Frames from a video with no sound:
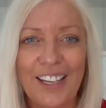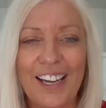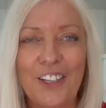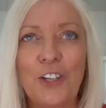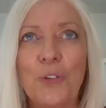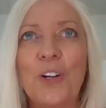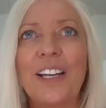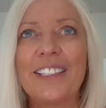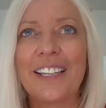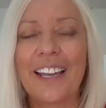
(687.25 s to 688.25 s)
I don't
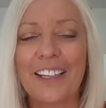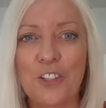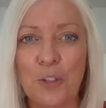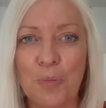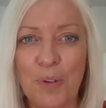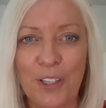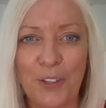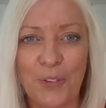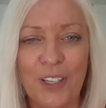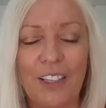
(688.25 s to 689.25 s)
want it to get to the
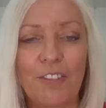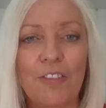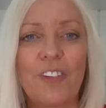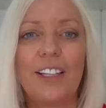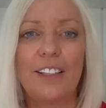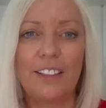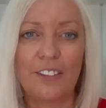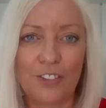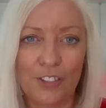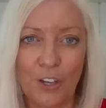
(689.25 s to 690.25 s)
point where you're feeling
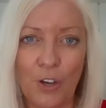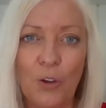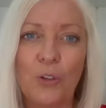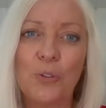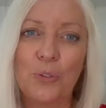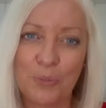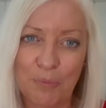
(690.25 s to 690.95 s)
so